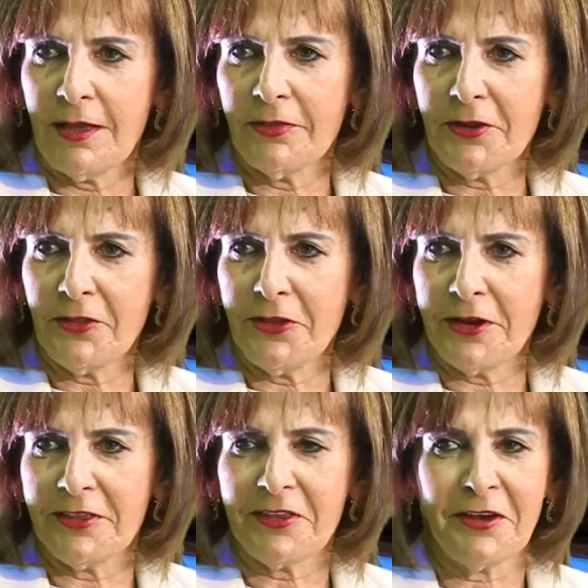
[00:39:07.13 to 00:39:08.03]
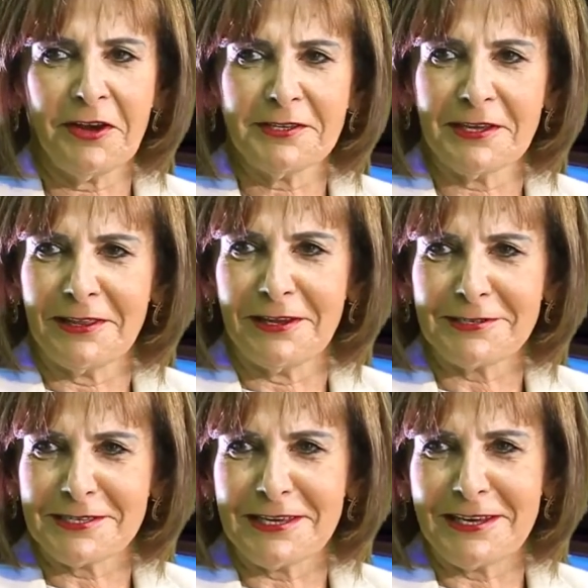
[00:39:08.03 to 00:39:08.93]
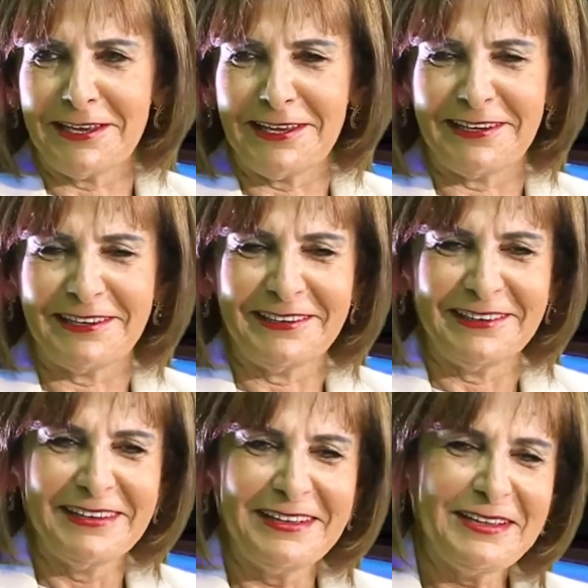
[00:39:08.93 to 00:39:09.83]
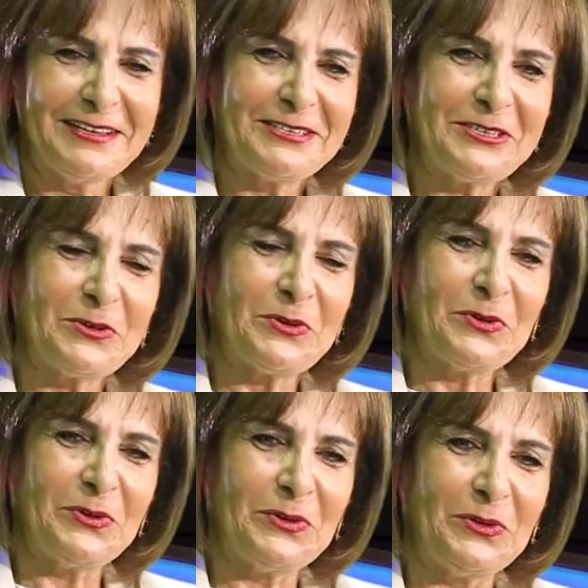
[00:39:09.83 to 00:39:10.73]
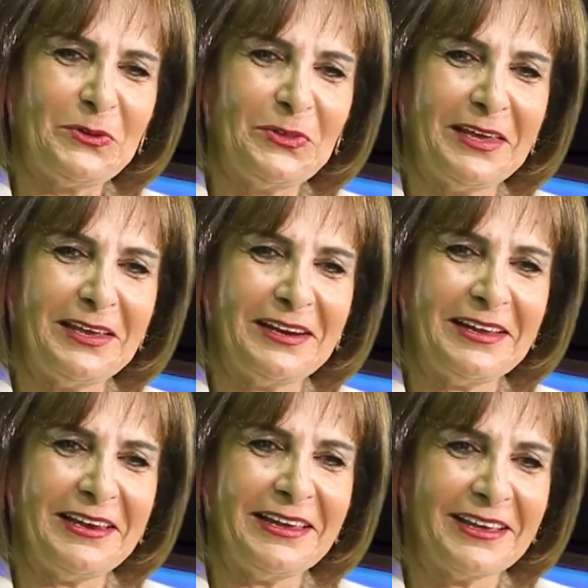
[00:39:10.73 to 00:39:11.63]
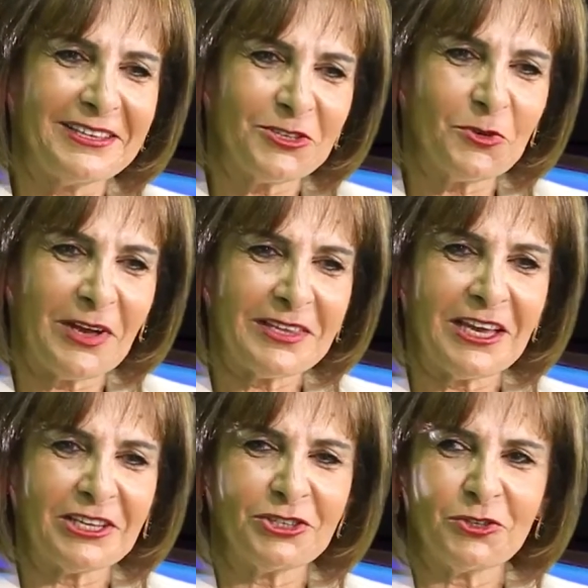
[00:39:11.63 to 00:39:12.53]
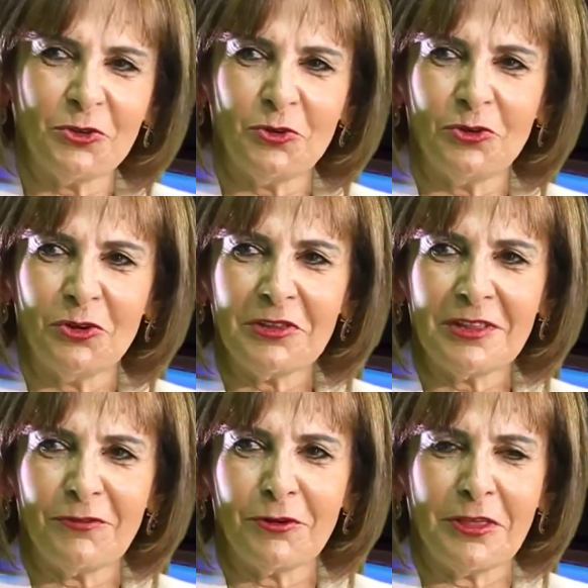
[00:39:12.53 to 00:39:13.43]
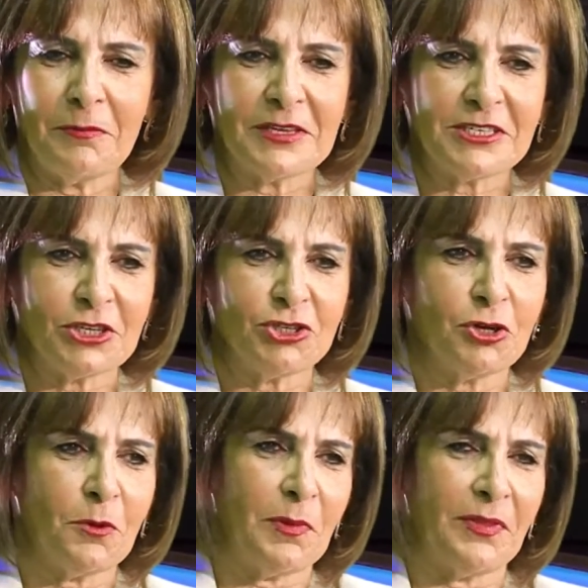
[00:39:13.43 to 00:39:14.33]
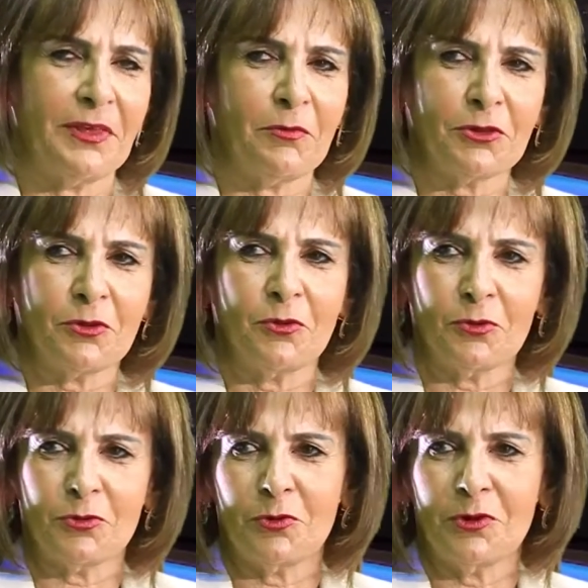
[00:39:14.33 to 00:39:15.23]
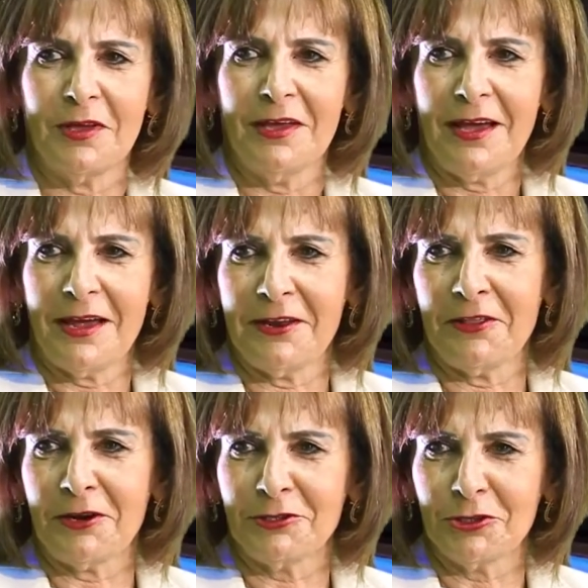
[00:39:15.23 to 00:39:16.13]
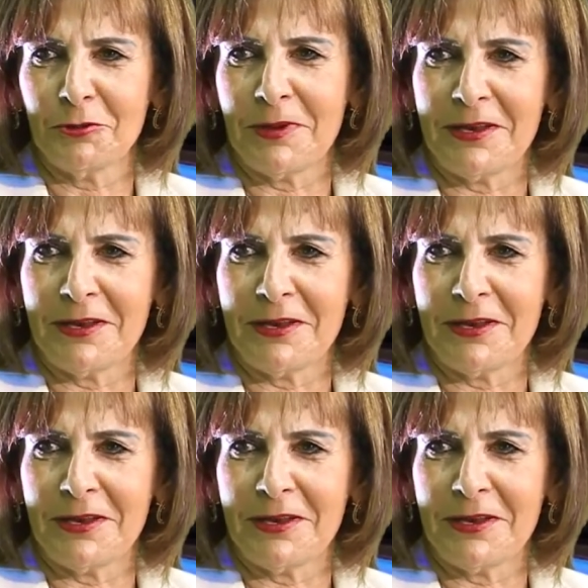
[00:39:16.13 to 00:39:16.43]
Until they retired and they are still here. So, you know, they really get so attached to you. Not for them, it's a job and they want to go to another job.